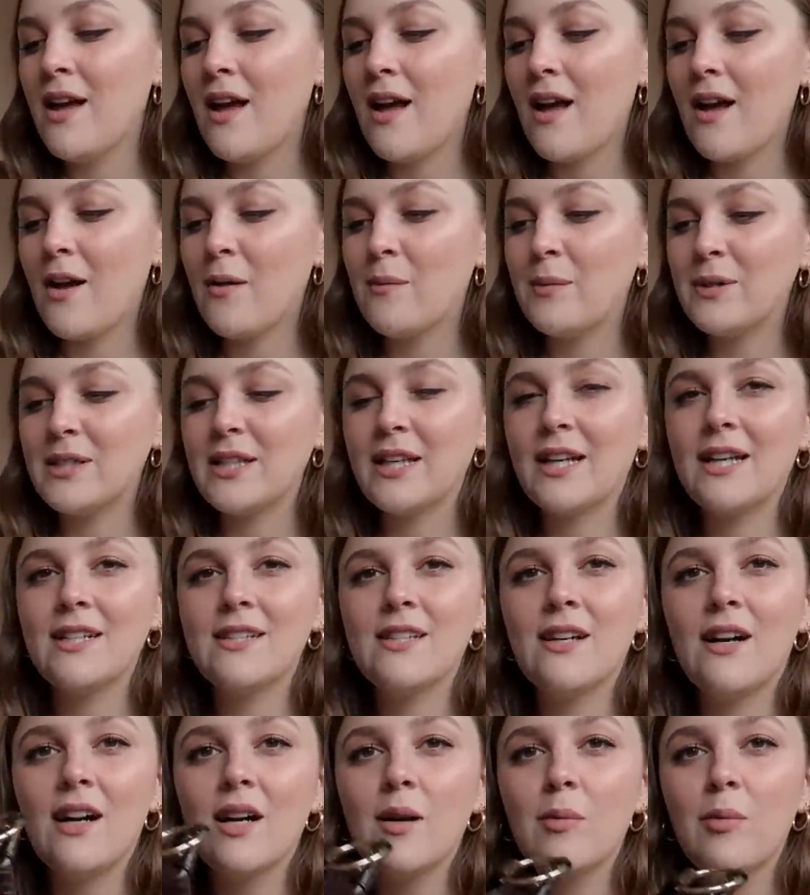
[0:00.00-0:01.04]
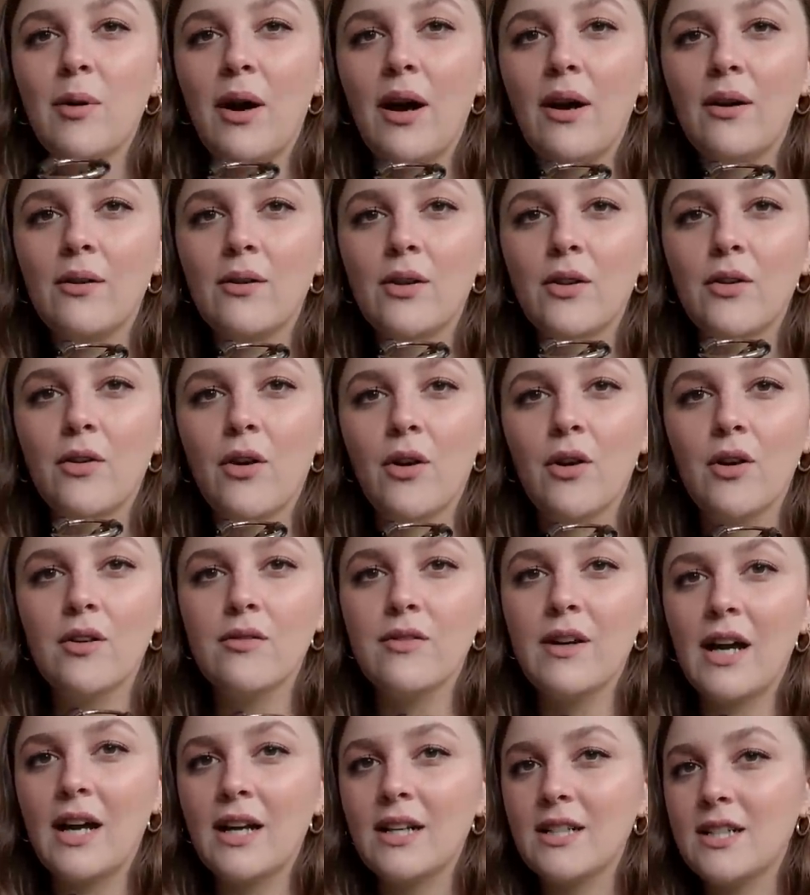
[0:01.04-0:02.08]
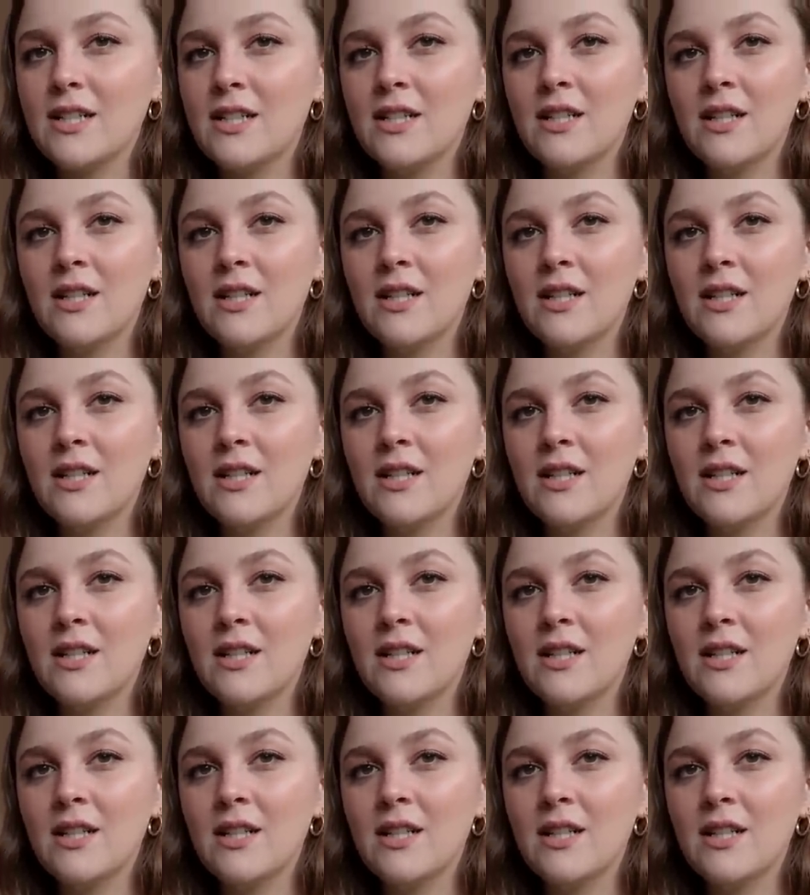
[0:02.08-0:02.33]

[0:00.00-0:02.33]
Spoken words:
It's like a dark brown croc effect.